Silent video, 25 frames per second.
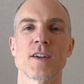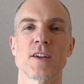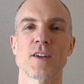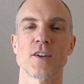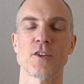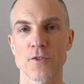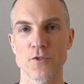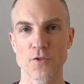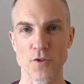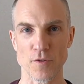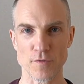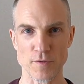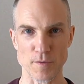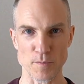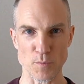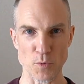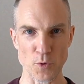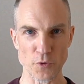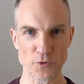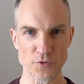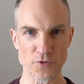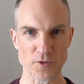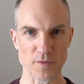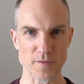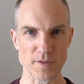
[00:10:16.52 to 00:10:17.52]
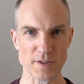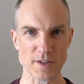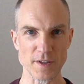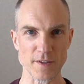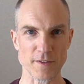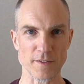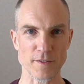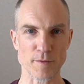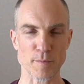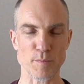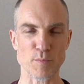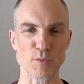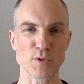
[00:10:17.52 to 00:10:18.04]
So for most of
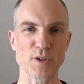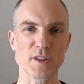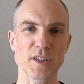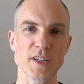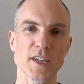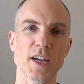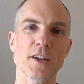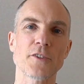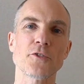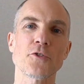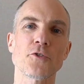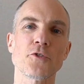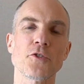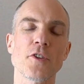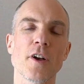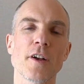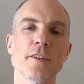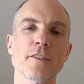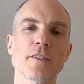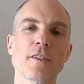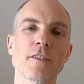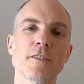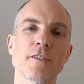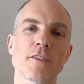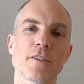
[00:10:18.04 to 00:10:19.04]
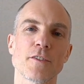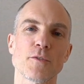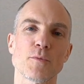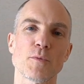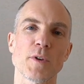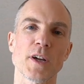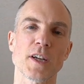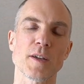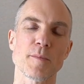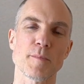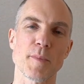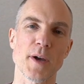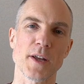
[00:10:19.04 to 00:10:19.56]
these breathing exercises, it's
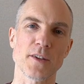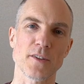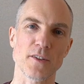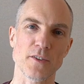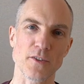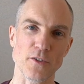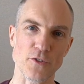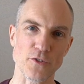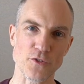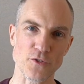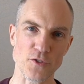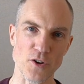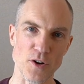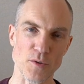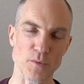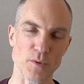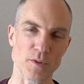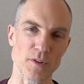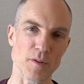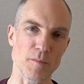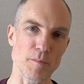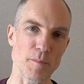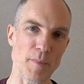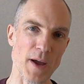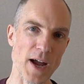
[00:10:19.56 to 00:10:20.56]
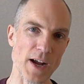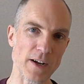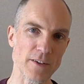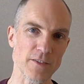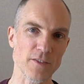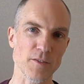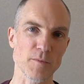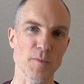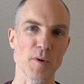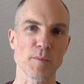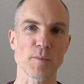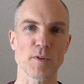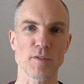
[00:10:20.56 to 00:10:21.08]
recommended to start with a
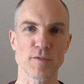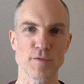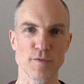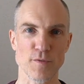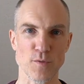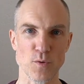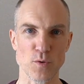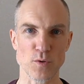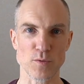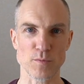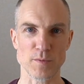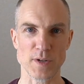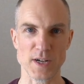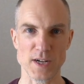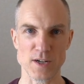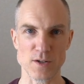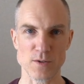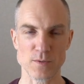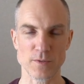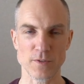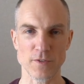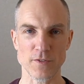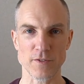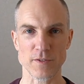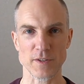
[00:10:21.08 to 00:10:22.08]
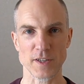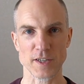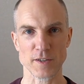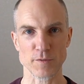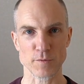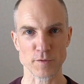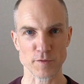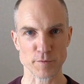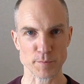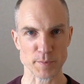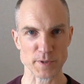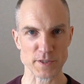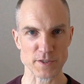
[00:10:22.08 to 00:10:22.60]
maximum of 4 rounds, like
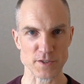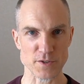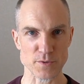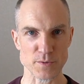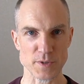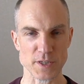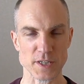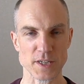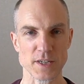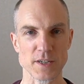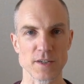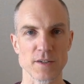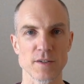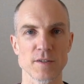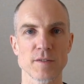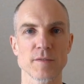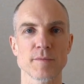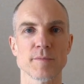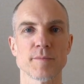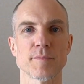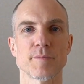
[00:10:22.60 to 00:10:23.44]
we've been doing here.